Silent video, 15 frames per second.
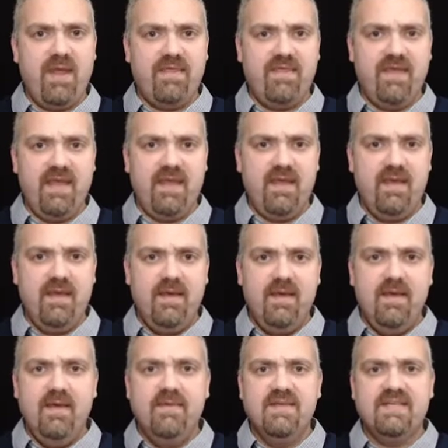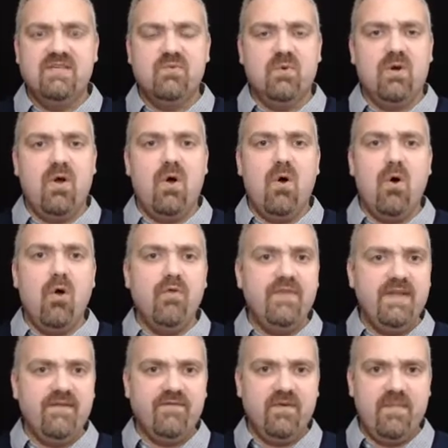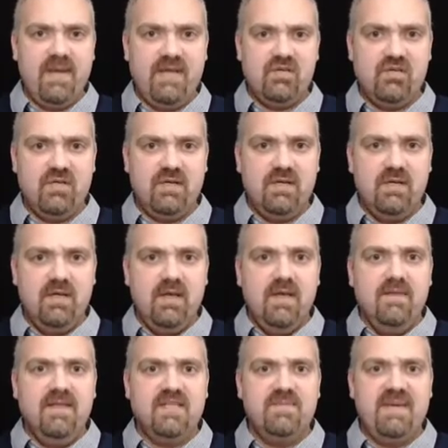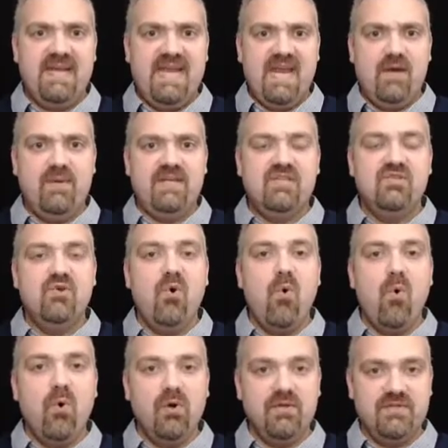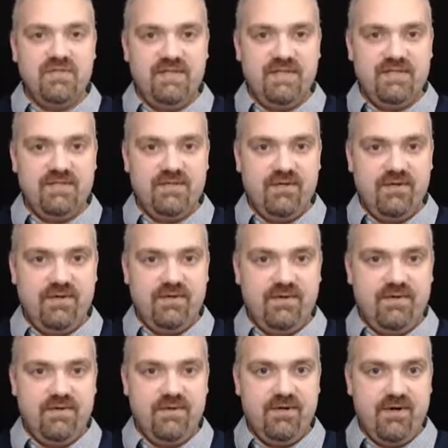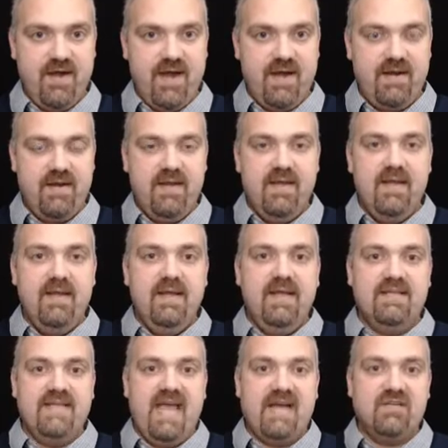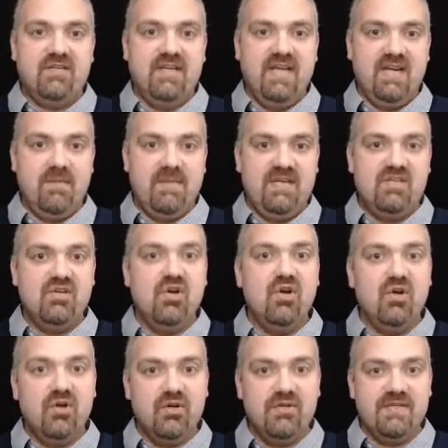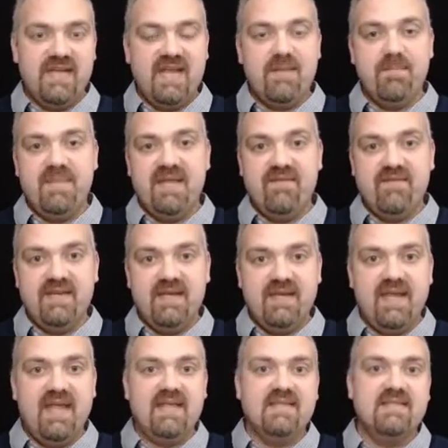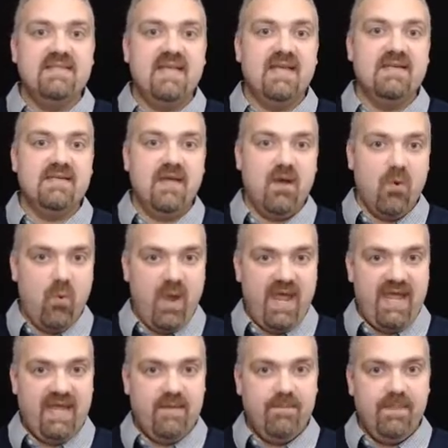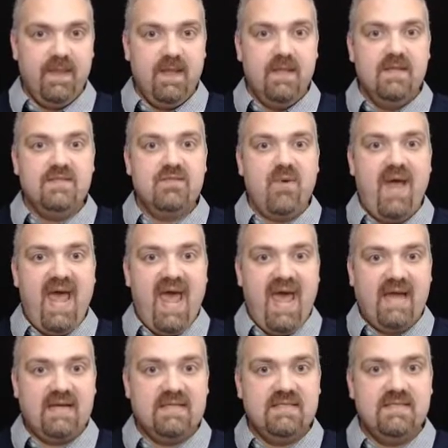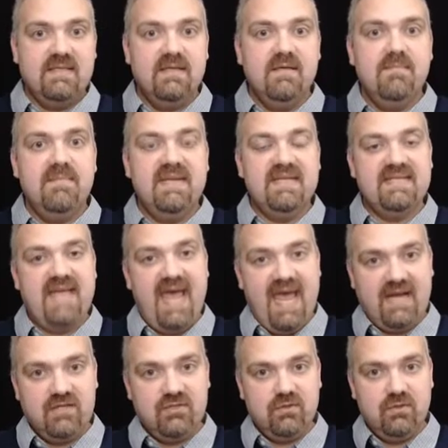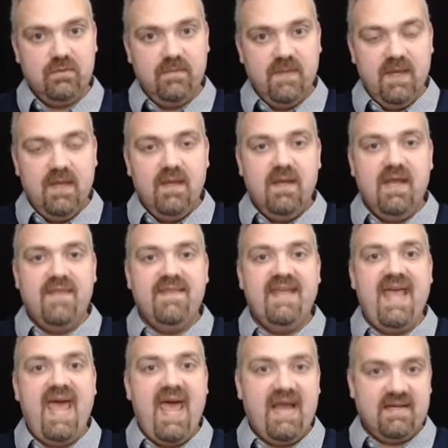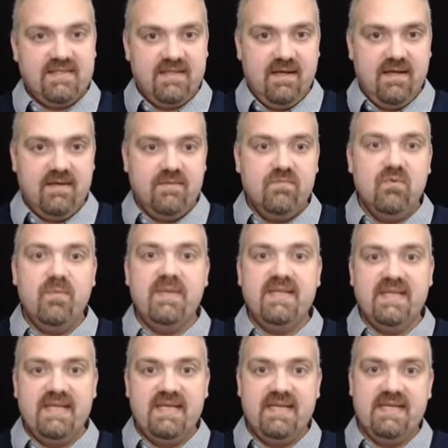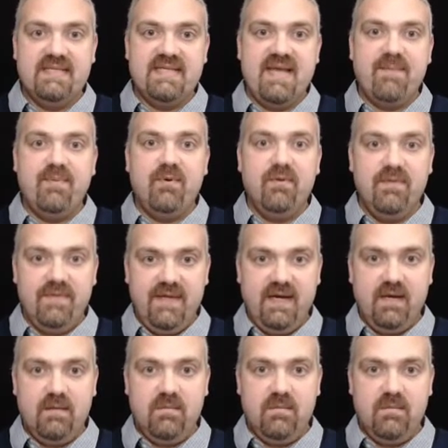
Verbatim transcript: Think this is where all the information that's been carried towards this neur neuron is actually going to be turned and pivoted and sent away. So, axe means axle, and the axon would be the key example there.